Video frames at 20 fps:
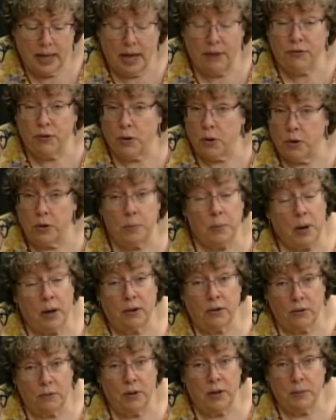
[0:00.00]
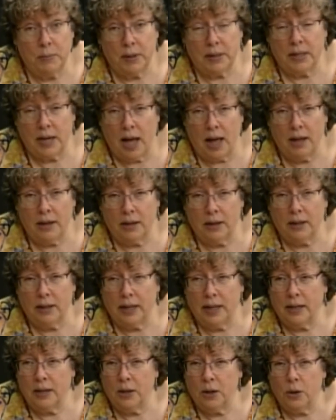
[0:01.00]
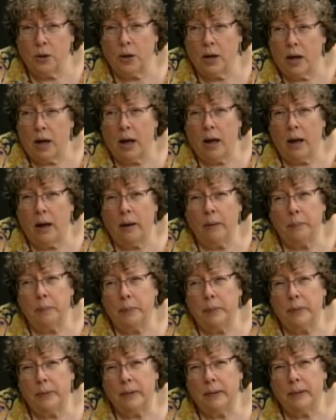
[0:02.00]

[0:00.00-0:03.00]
if you go to Margaret Reed MacDonald and look up